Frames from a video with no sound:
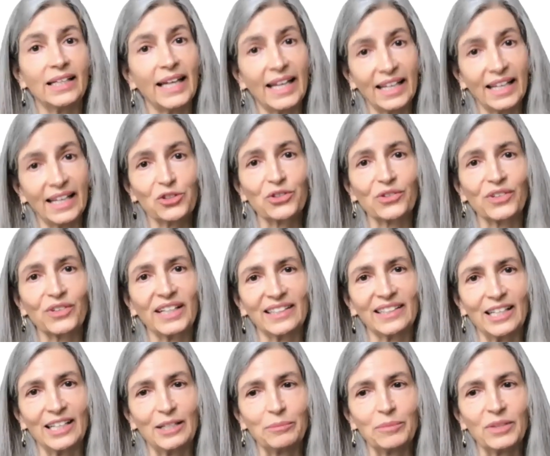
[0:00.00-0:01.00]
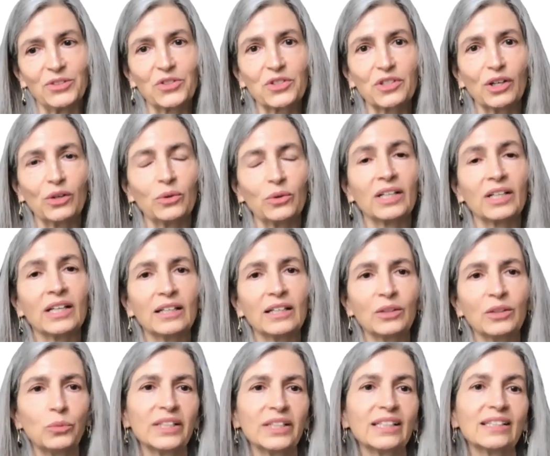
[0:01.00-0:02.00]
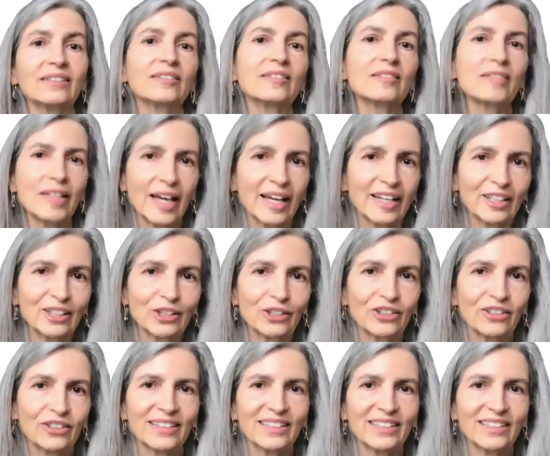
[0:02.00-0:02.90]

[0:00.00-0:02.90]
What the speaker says: answering them, and so we can tailor